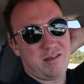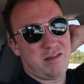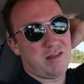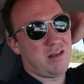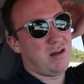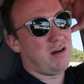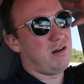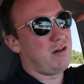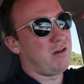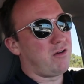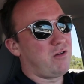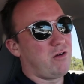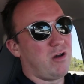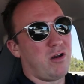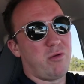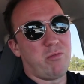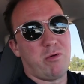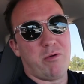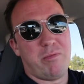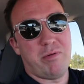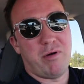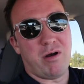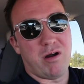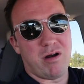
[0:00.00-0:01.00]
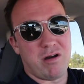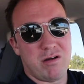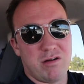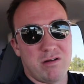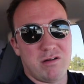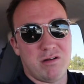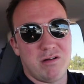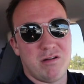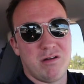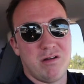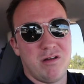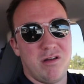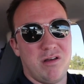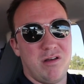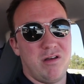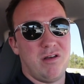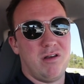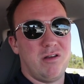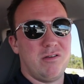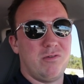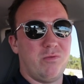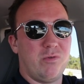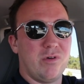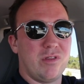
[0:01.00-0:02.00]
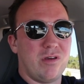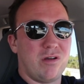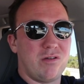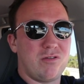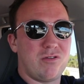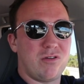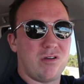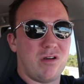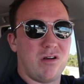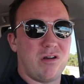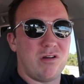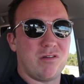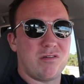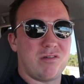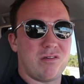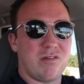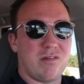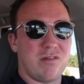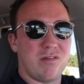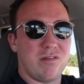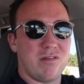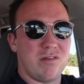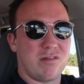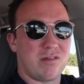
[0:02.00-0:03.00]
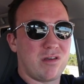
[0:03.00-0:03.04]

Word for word: They're an incredible partner with our church.